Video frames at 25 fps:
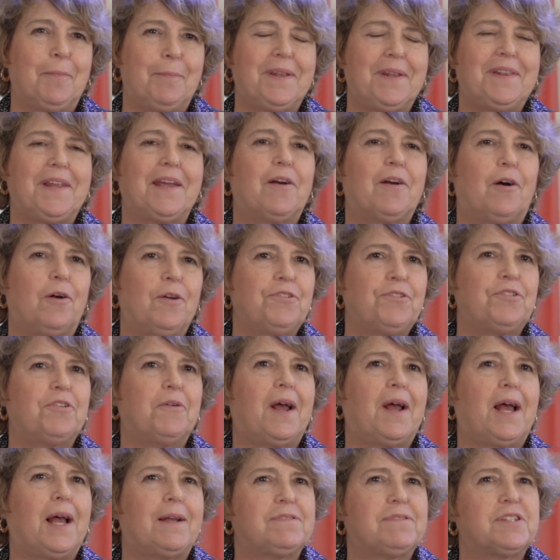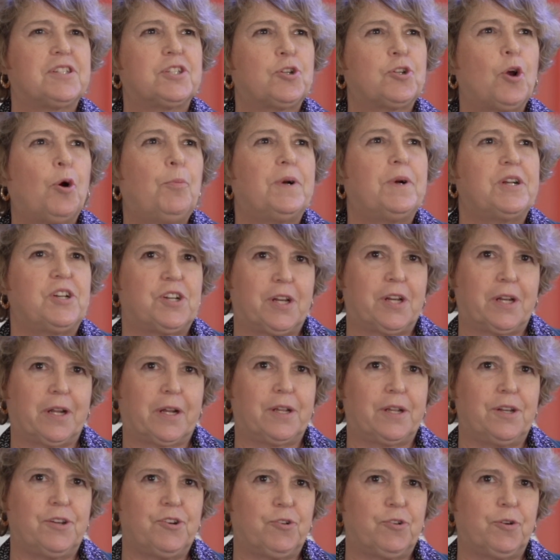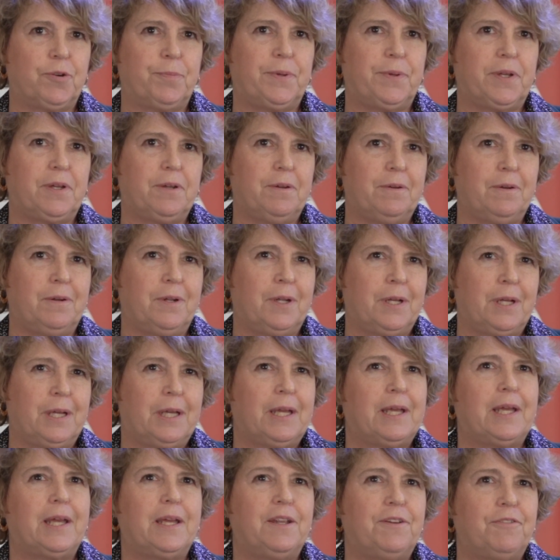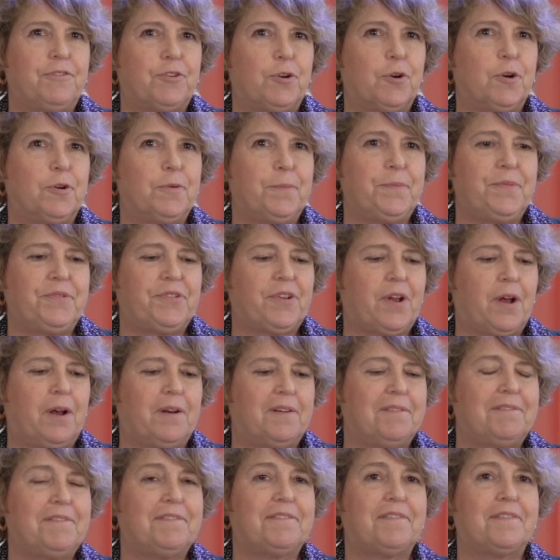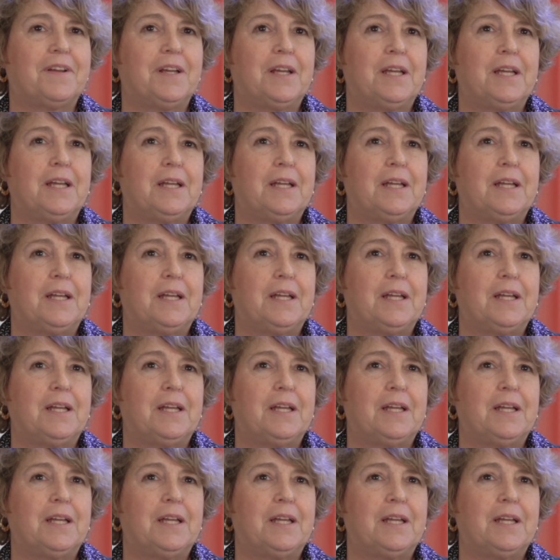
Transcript: but they also have so much to contribute in terms of